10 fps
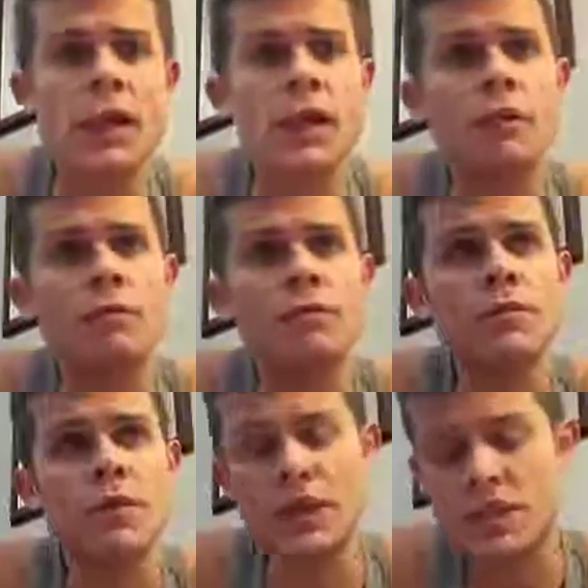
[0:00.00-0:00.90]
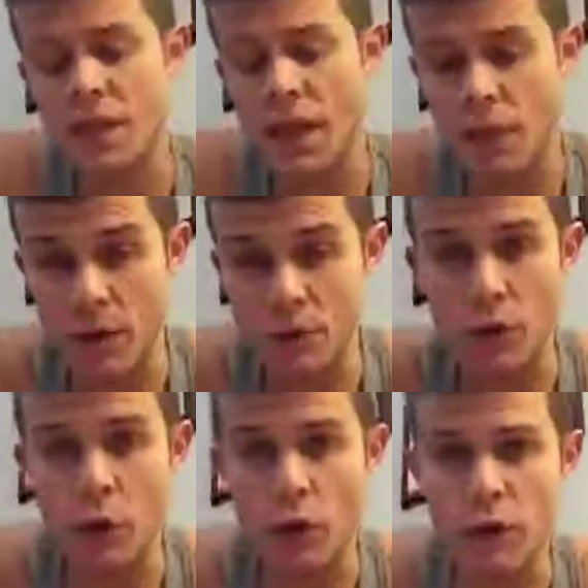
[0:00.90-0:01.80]
It's an 8-week
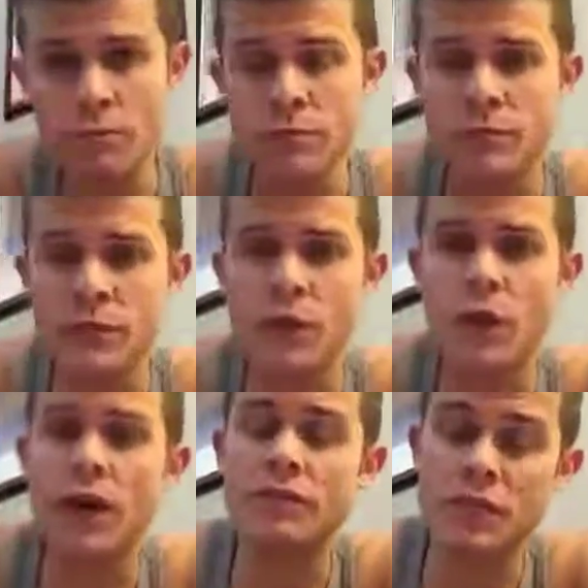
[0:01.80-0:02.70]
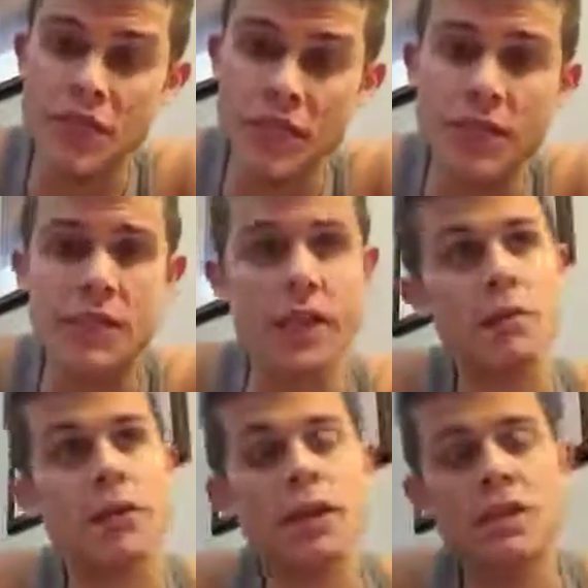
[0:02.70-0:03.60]
program. You don't have to stick to the
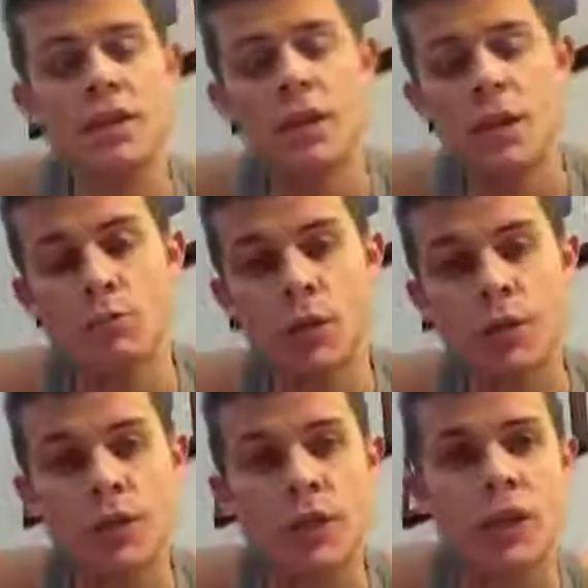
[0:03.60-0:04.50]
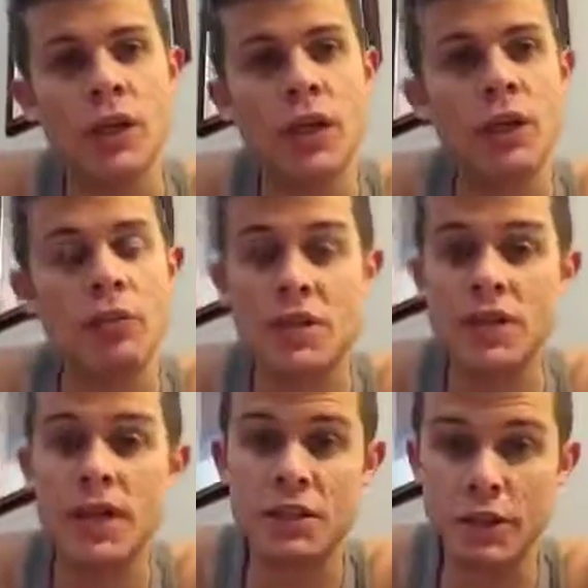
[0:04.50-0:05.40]
8 weeks, but when I
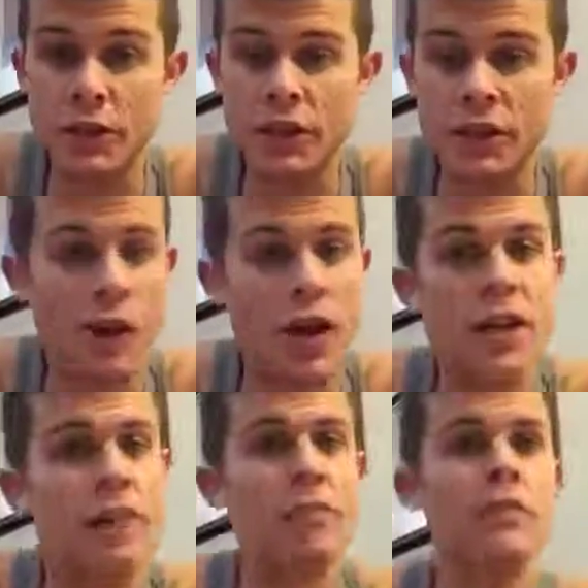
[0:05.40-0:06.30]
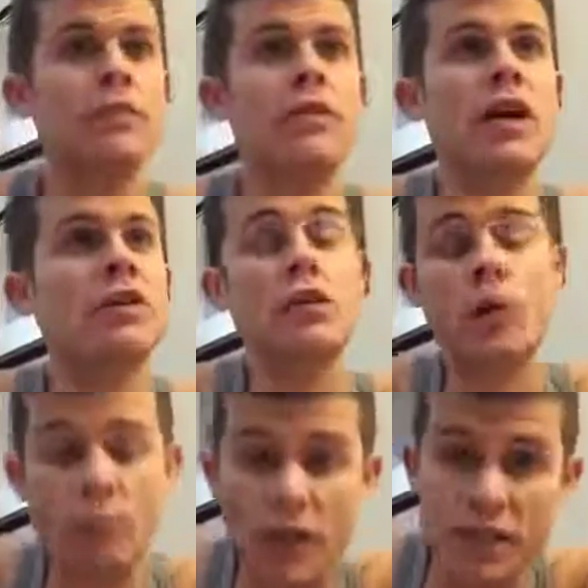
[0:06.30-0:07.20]
started doing it, I couldn't
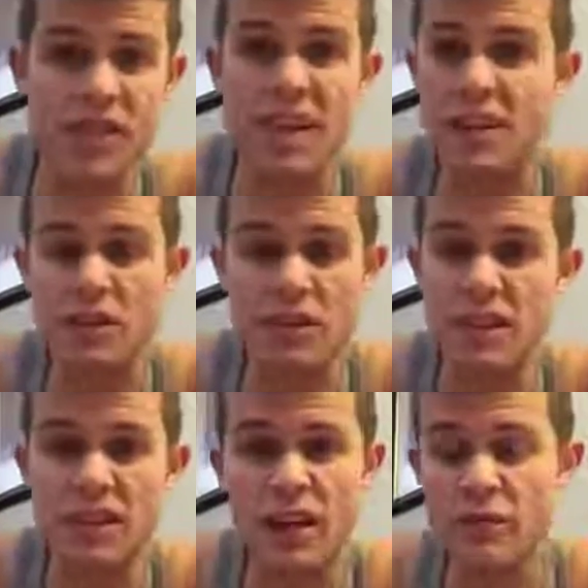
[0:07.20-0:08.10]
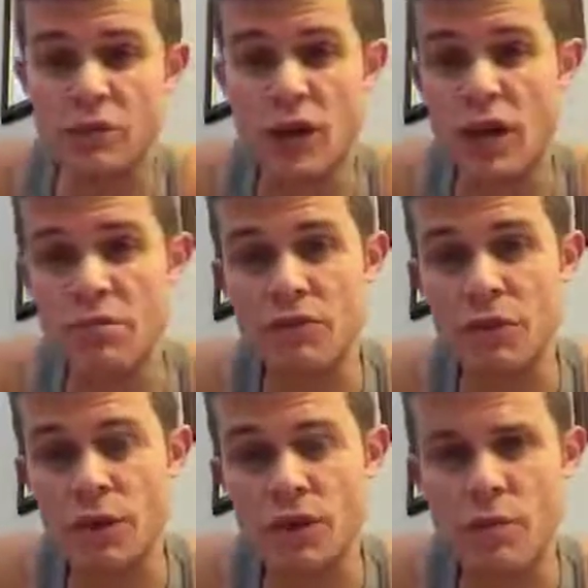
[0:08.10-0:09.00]
compare this to any other thing that I've tried
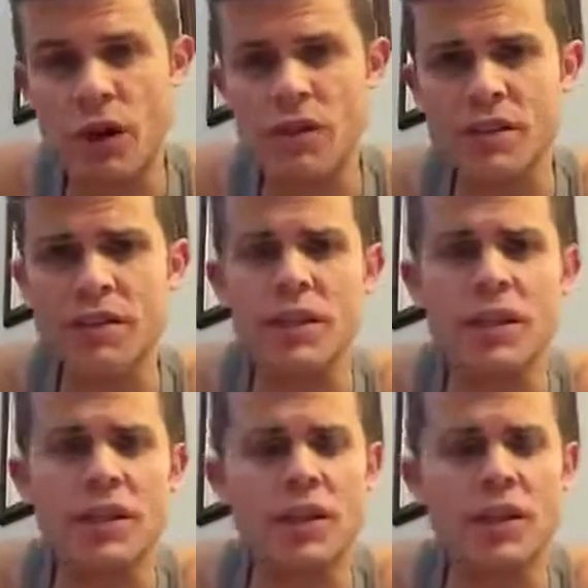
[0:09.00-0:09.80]
before in the past.